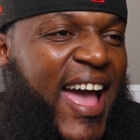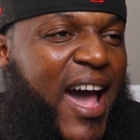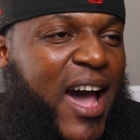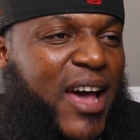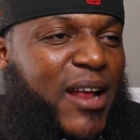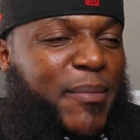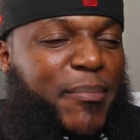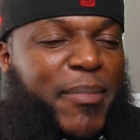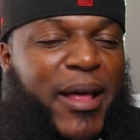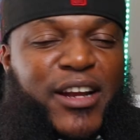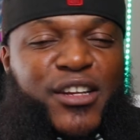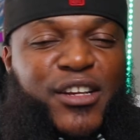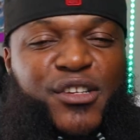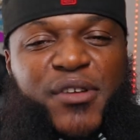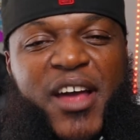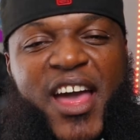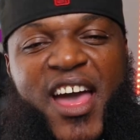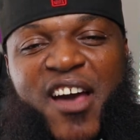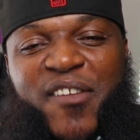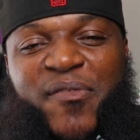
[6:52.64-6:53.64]
i done better
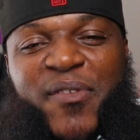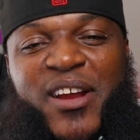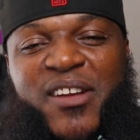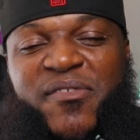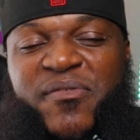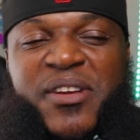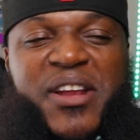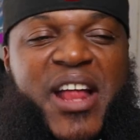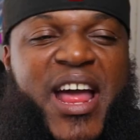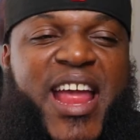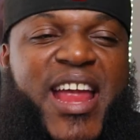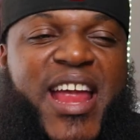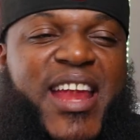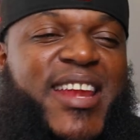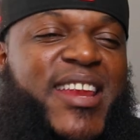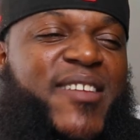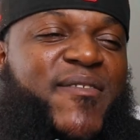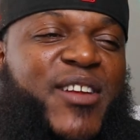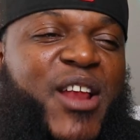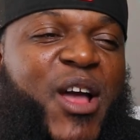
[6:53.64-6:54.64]
to halfway the video. I
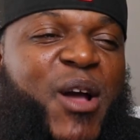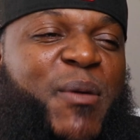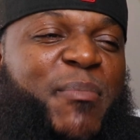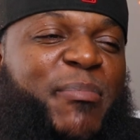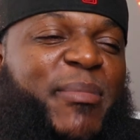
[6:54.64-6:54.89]
ain't even know